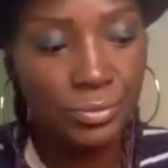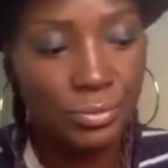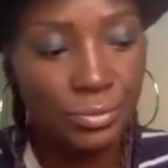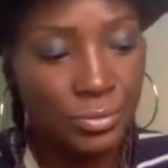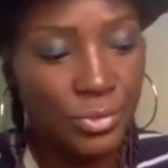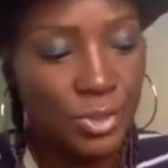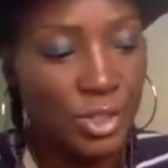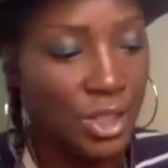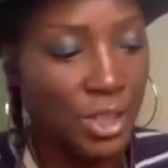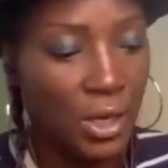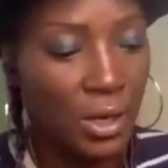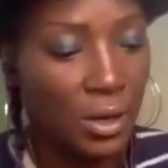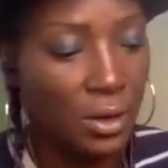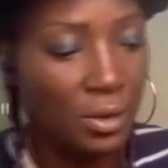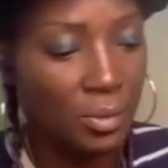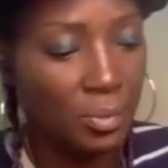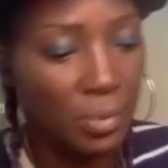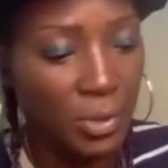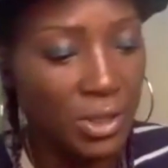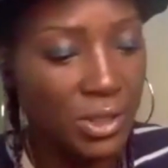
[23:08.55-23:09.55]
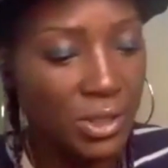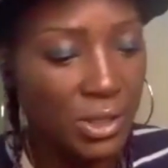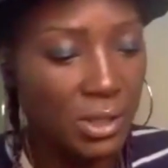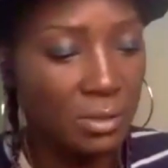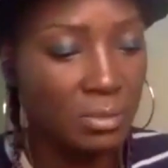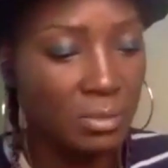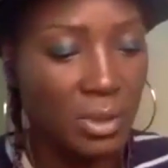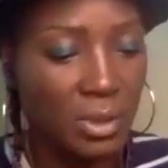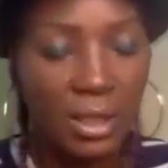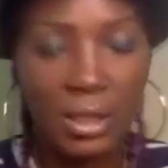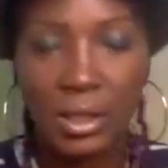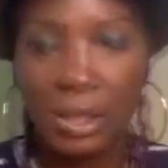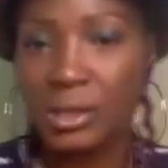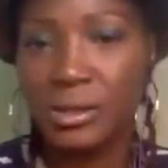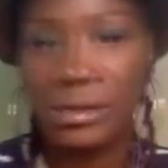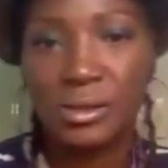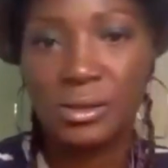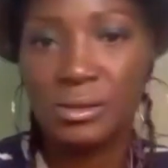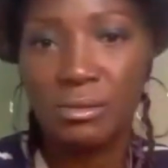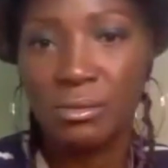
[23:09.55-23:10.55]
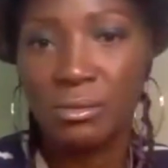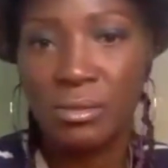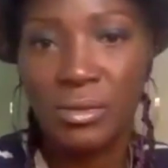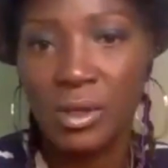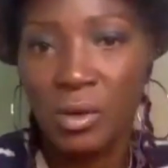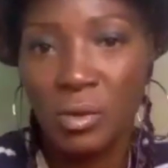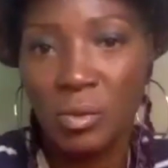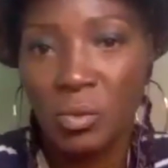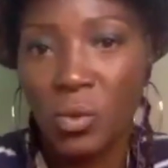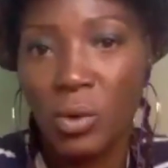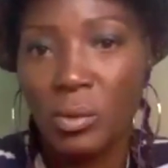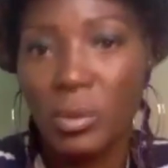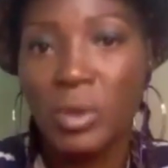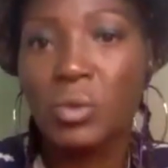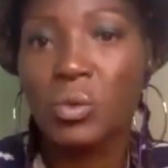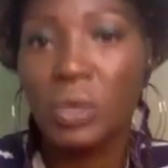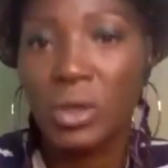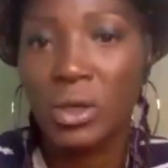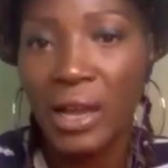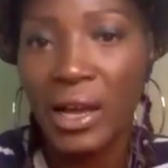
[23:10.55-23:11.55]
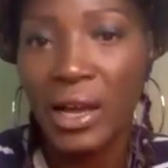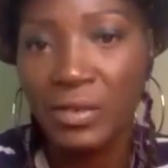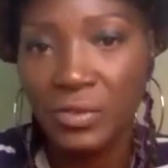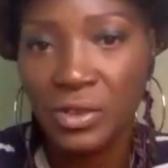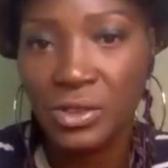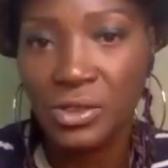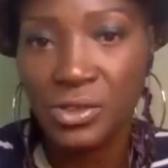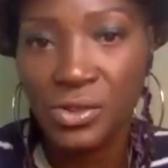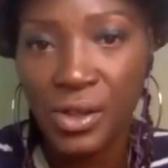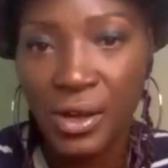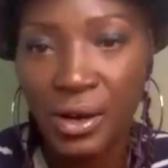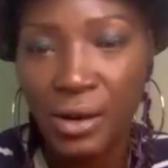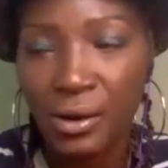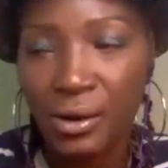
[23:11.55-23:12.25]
jail, prison because, women were lifers there.